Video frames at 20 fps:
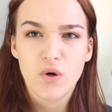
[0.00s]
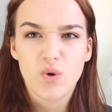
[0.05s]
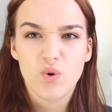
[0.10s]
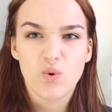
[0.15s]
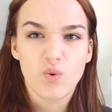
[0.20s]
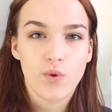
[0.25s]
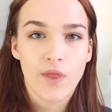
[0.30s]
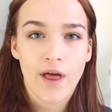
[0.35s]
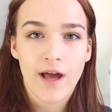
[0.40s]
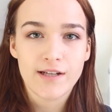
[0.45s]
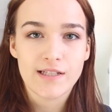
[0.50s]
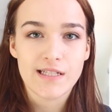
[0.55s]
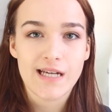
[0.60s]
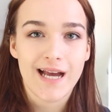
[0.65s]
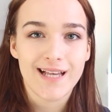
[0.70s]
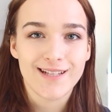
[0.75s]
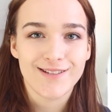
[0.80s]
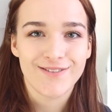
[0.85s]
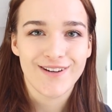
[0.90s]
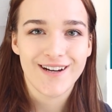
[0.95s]
all that
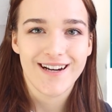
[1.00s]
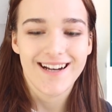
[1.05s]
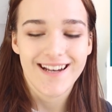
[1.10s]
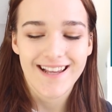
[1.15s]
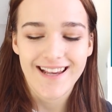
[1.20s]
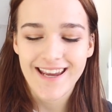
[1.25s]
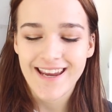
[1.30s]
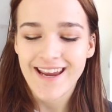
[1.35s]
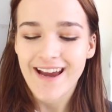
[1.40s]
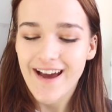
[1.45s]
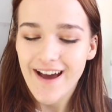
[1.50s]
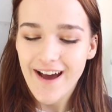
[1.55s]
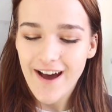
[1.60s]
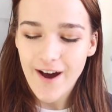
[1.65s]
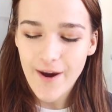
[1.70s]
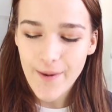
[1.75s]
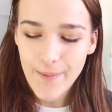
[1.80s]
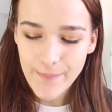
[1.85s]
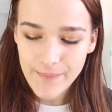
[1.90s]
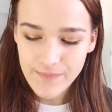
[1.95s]
jazz, really.
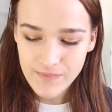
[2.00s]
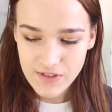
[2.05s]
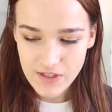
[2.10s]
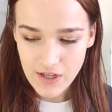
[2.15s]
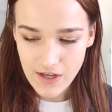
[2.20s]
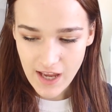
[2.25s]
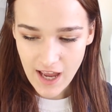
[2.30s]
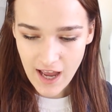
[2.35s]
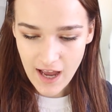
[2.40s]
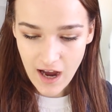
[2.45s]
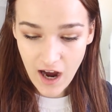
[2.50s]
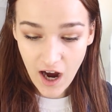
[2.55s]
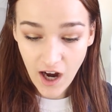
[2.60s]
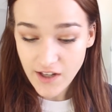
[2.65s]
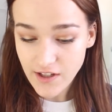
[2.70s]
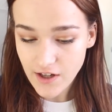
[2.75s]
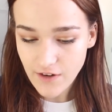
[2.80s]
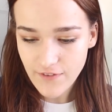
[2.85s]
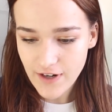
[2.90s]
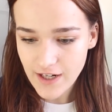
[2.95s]
So yeah,
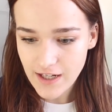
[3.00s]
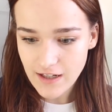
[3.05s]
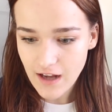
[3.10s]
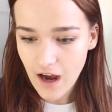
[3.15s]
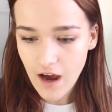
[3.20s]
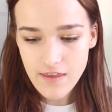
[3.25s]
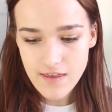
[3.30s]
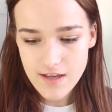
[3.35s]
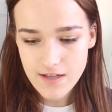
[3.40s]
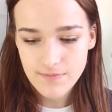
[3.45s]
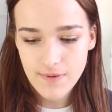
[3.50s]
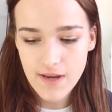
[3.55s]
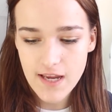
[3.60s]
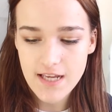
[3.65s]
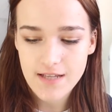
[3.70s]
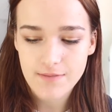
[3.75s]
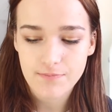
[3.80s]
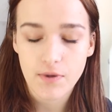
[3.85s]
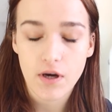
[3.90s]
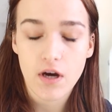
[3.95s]
I don't really like this
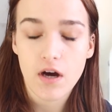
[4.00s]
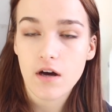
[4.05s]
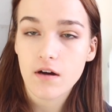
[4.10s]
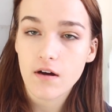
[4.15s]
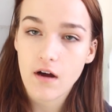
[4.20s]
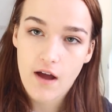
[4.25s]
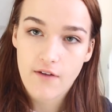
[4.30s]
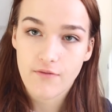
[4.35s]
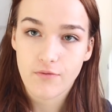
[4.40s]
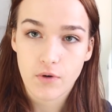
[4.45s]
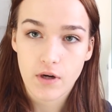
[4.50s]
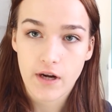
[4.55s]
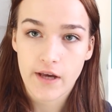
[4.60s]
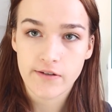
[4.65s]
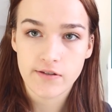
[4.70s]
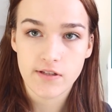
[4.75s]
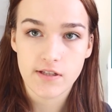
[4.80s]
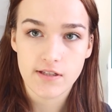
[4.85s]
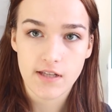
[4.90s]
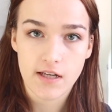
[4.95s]
piece, but everyone
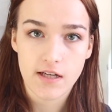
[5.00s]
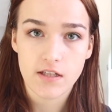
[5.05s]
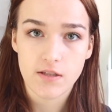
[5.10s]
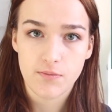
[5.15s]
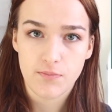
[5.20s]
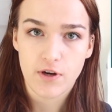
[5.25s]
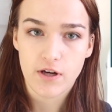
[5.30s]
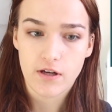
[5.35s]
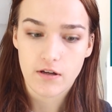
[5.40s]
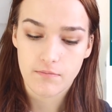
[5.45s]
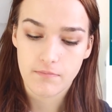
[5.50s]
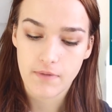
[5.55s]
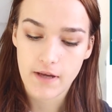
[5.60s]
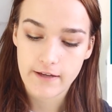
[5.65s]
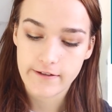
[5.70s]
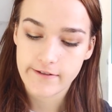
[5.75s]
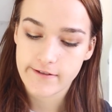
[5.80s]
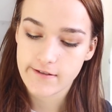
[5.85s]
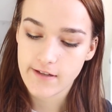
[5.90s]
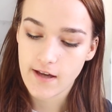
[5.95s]
else has said it's a pretty good
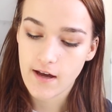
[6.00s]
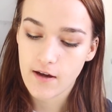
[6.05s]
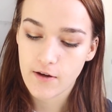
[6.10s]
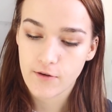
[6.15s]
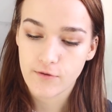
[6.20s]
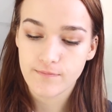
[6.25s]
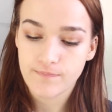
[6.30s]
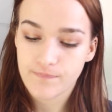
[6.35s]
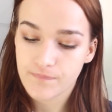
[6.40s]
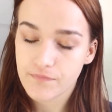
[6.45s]
piece, so